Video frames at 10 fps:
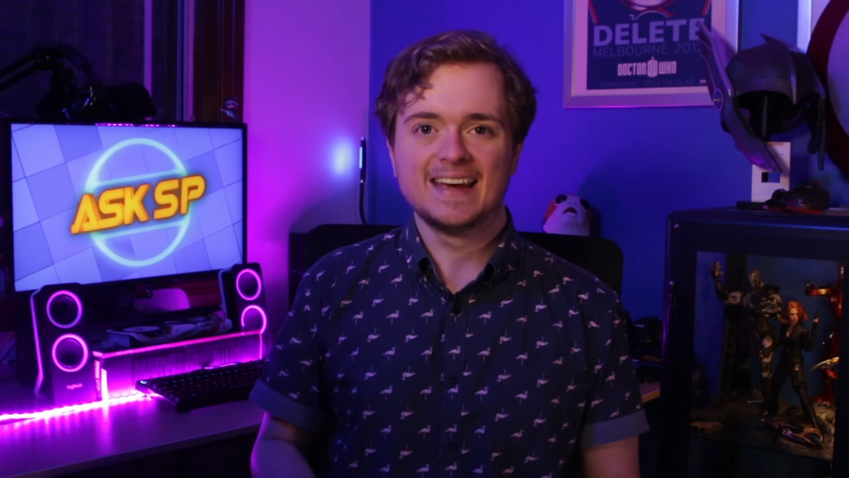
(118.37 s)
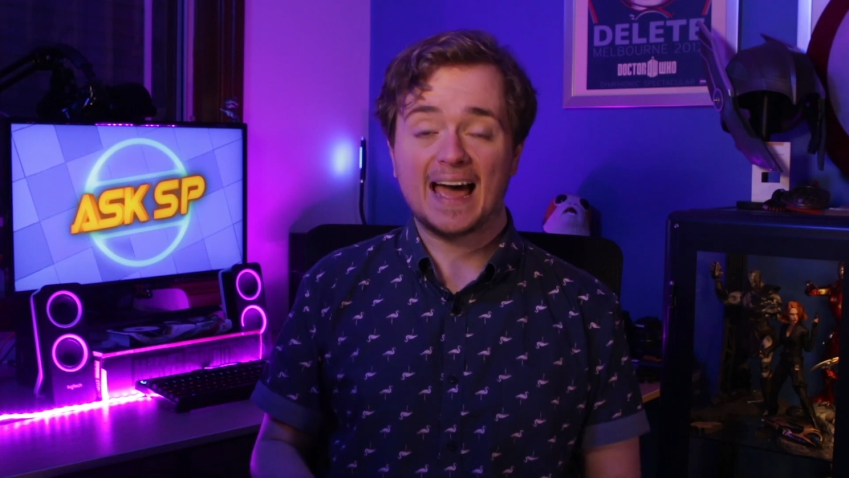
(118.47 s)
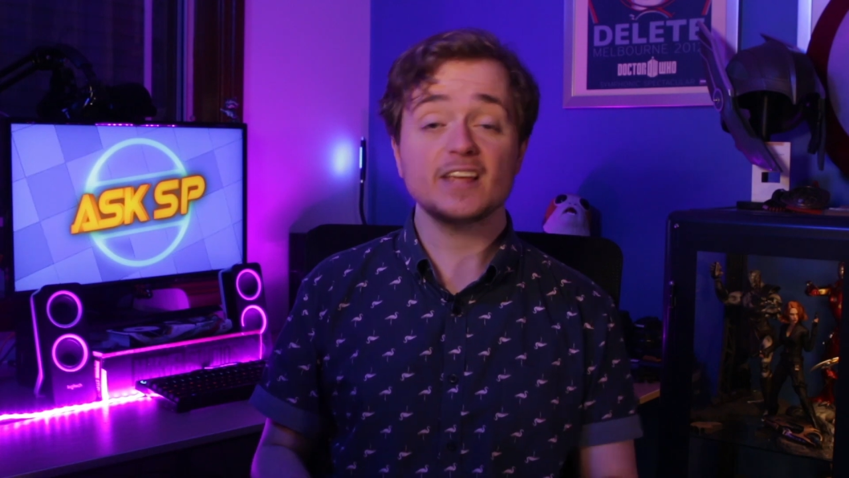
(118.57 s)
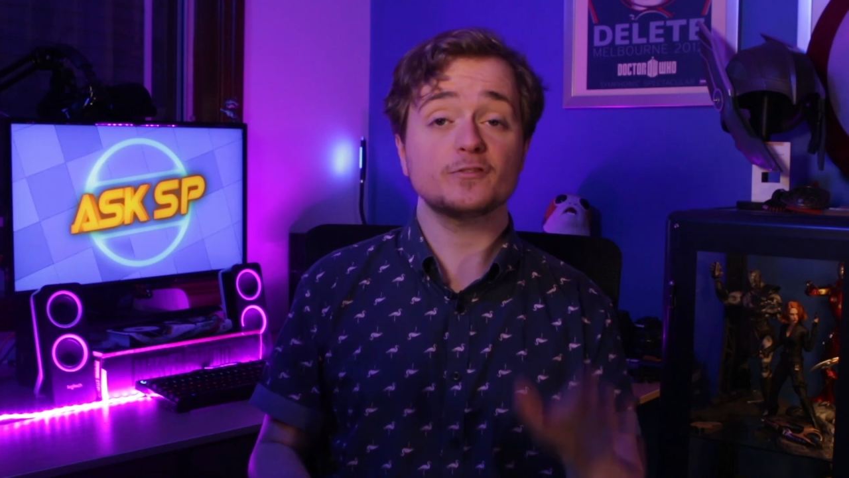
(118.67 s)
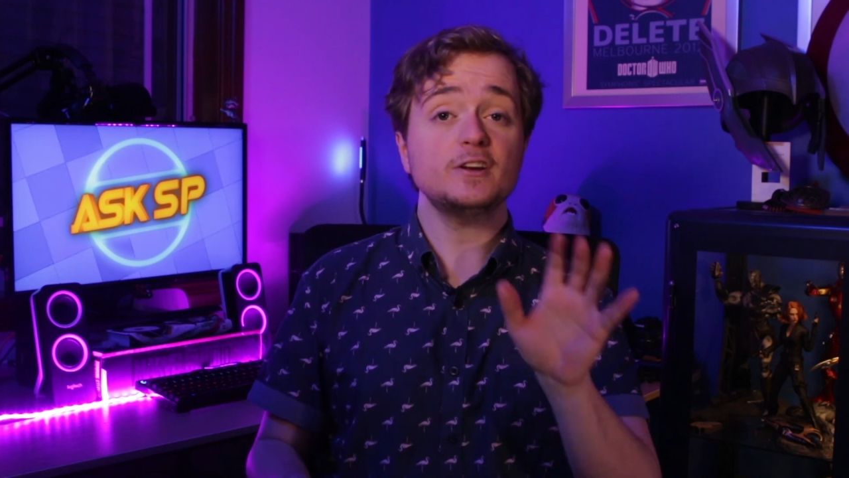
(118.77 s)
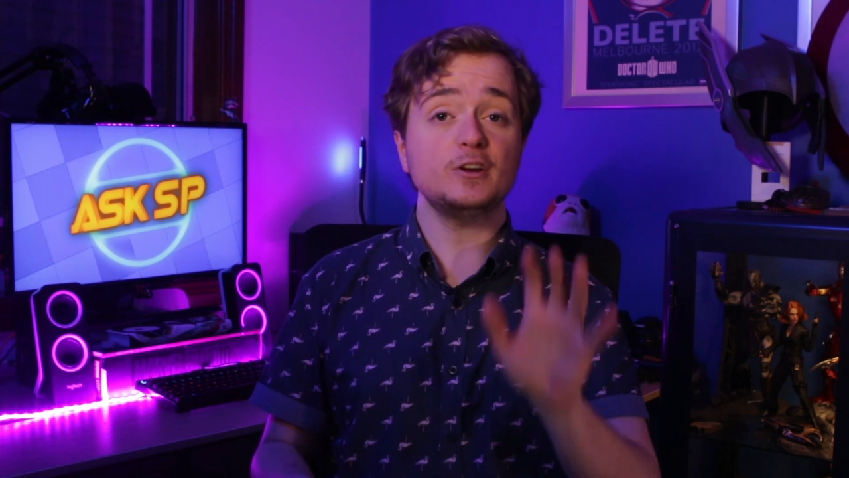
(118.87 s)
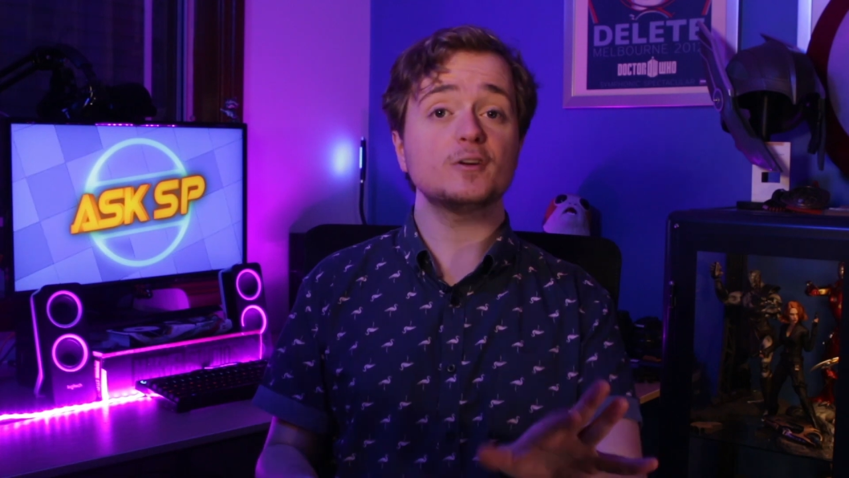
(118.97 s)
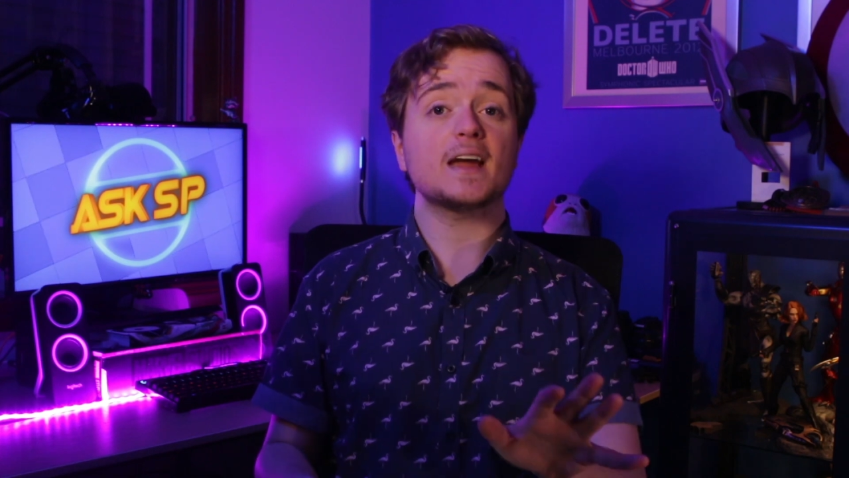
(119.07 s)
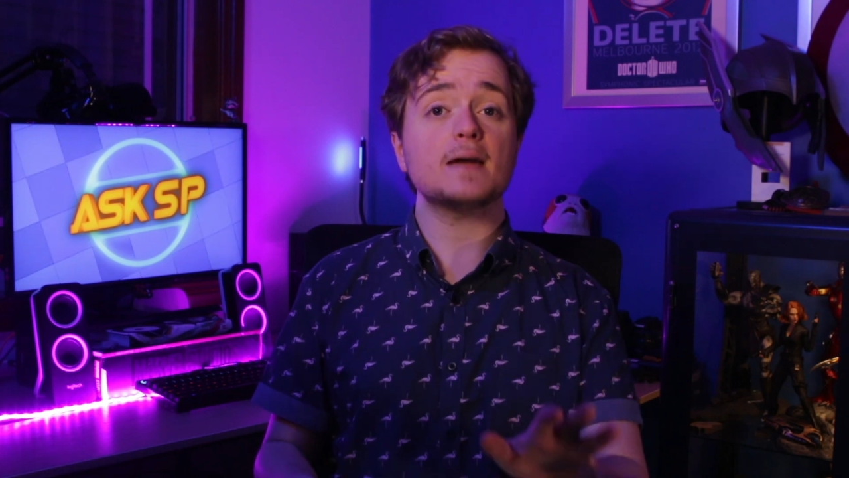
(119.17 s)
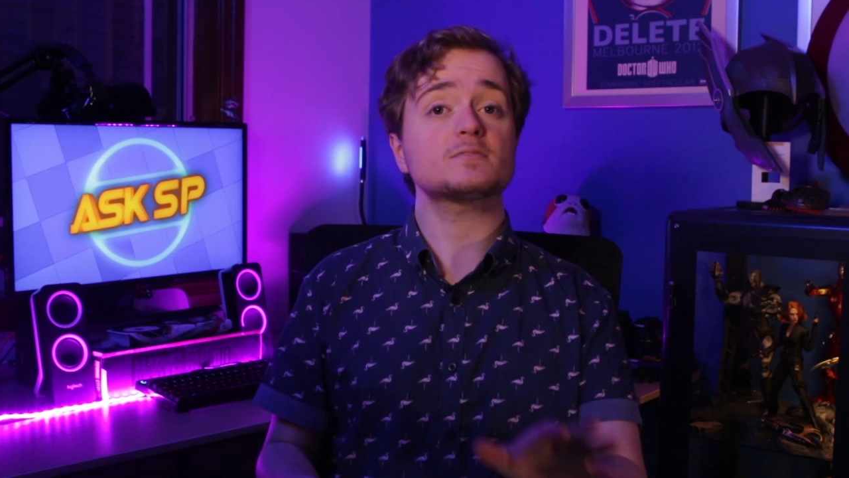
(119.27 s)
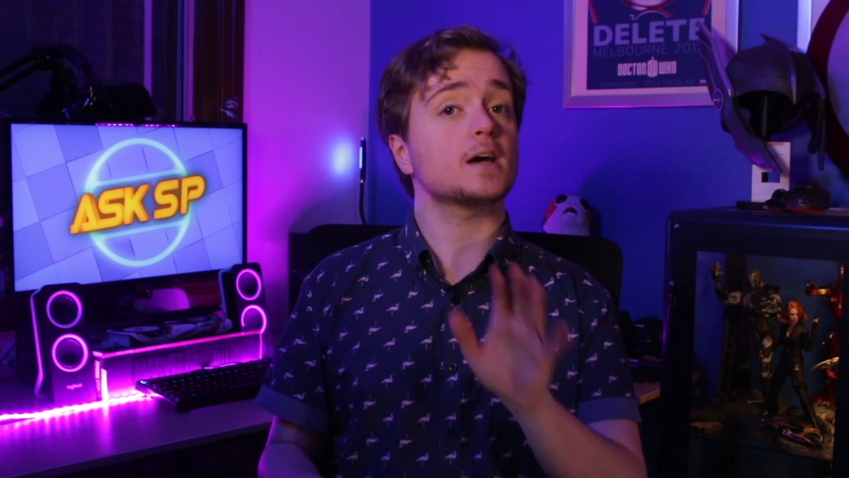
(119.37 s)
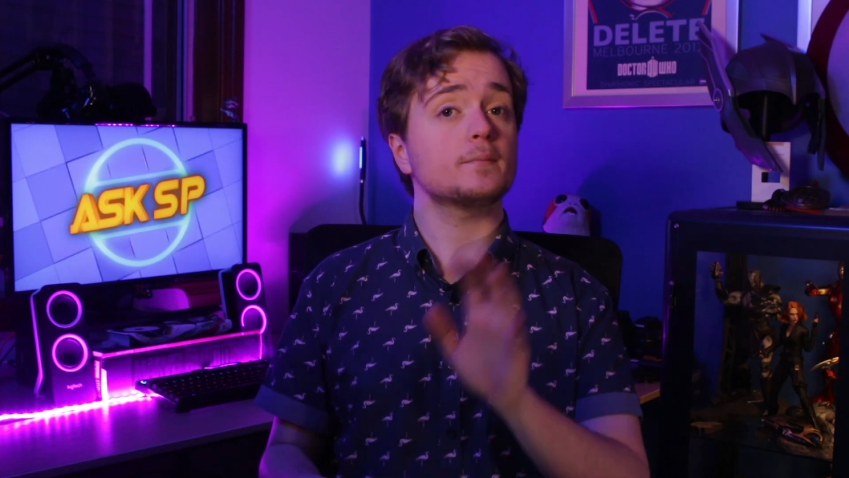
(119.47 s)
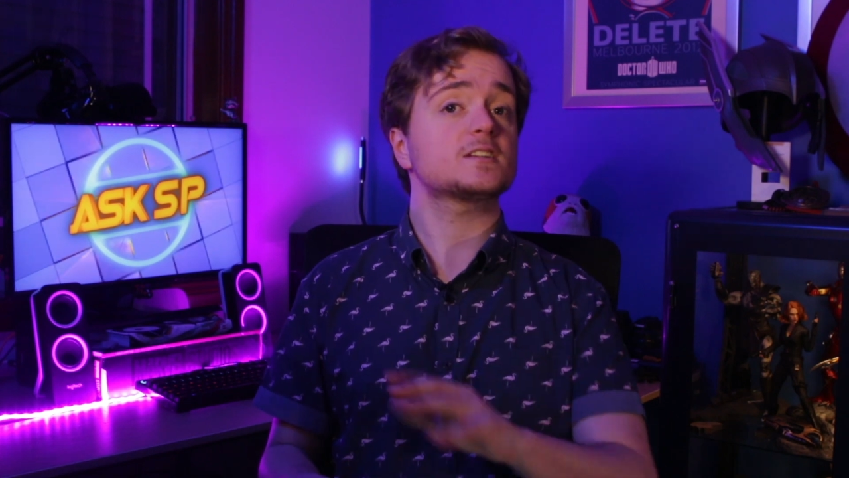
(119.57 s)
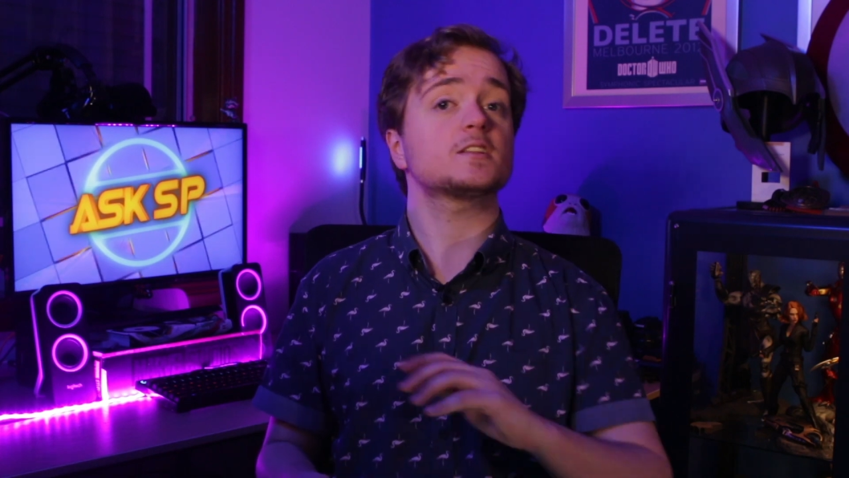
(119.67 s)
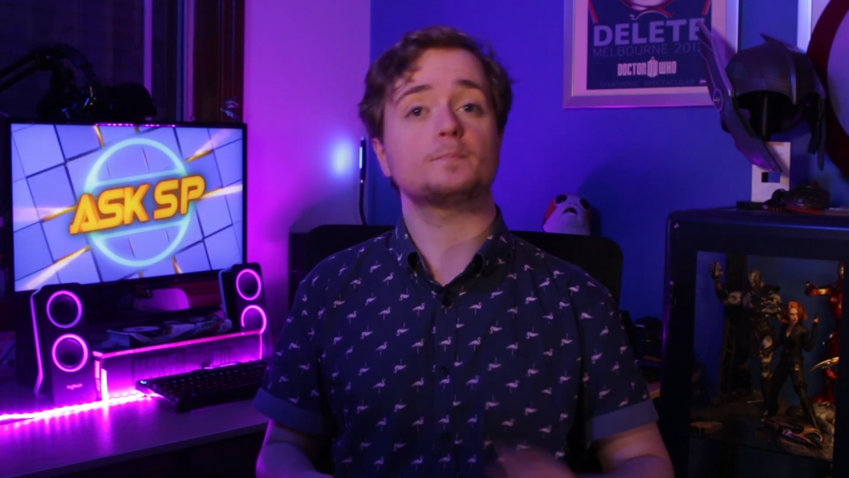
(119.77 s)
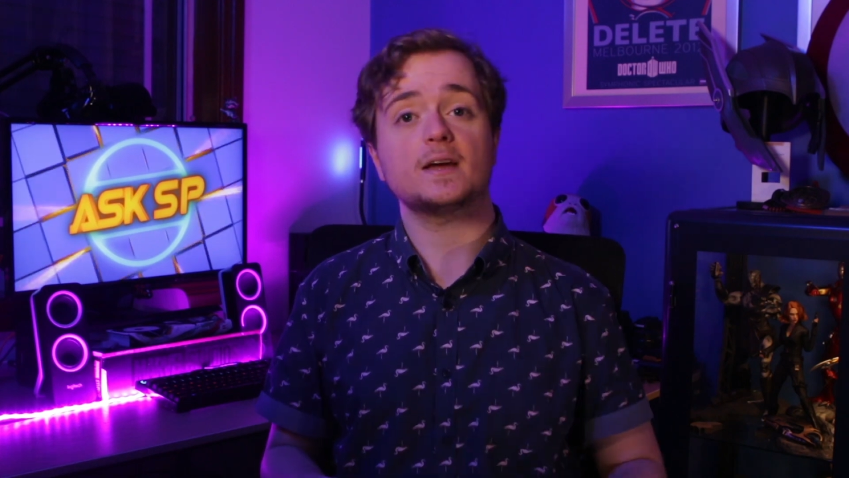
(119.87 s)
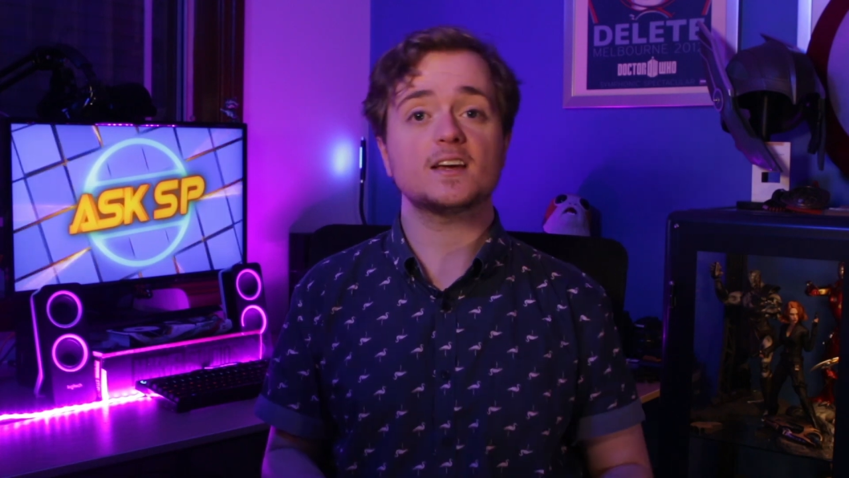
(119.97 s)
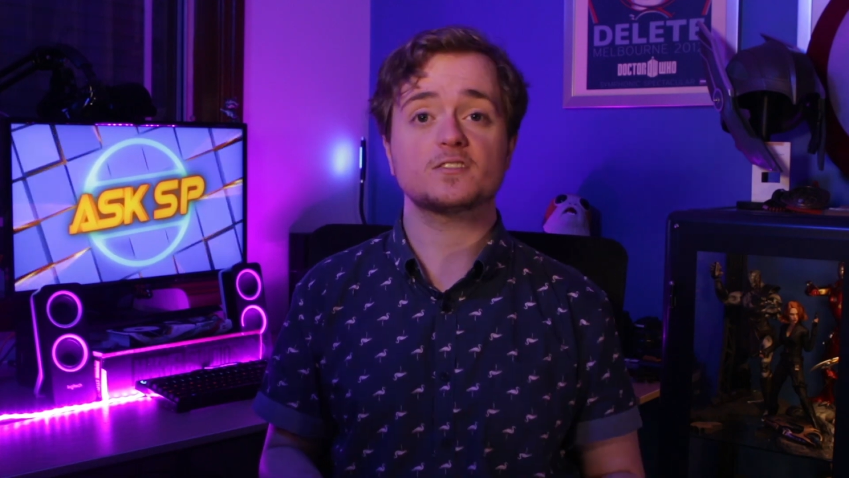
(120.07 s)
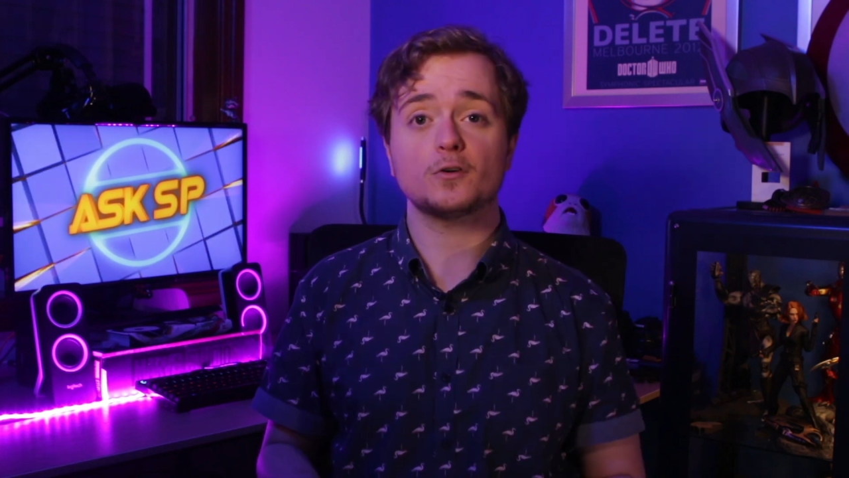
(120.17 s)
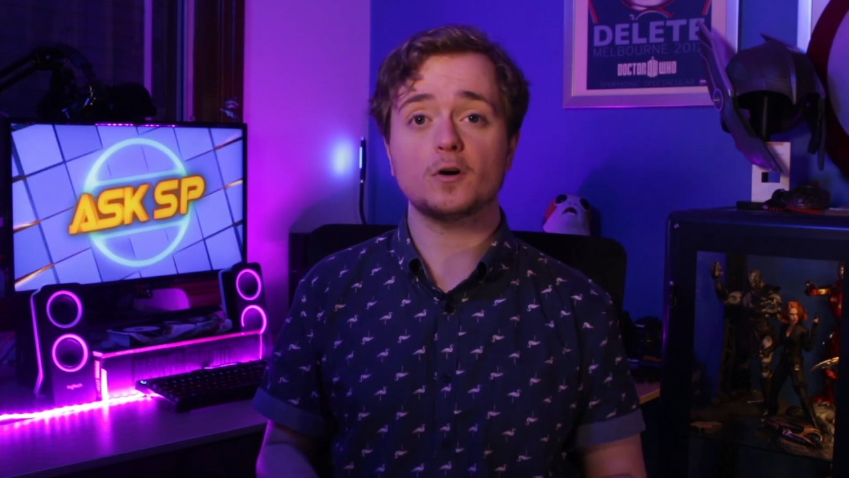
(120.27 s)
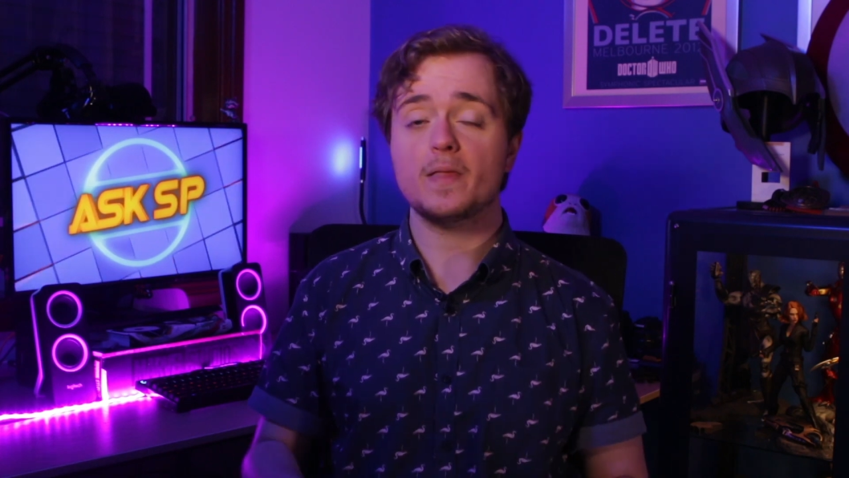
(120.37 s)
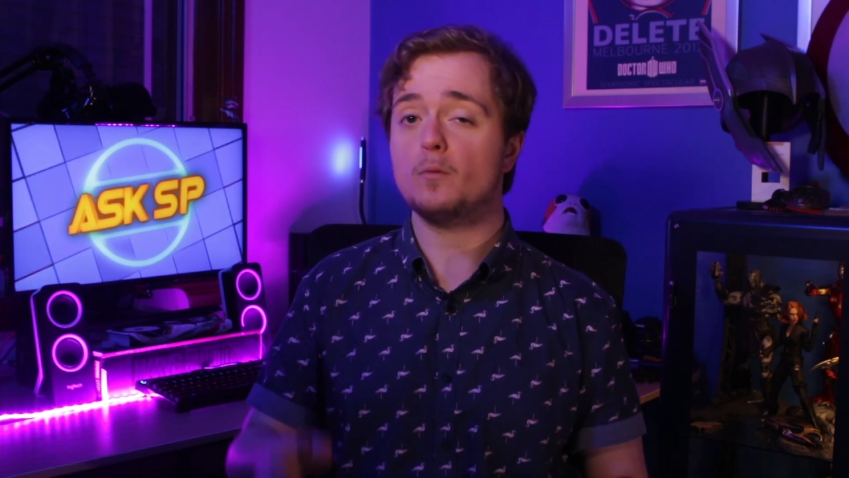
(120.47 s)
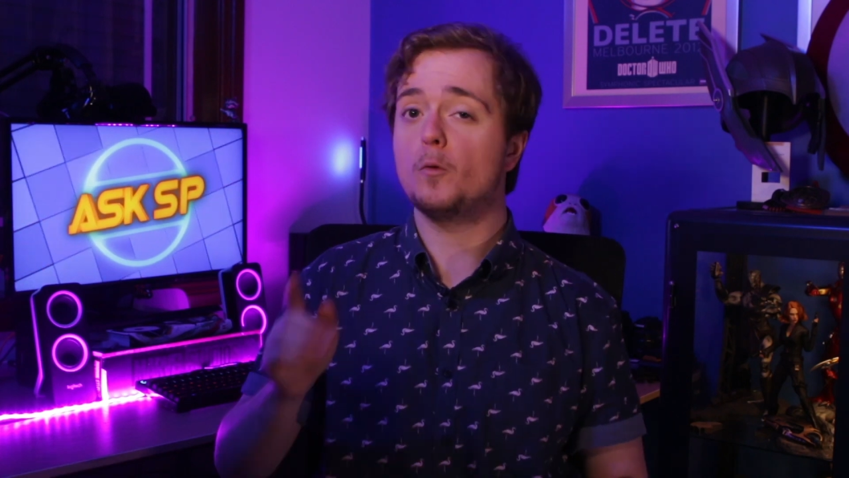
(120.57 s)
As for new games coming to the PS4 that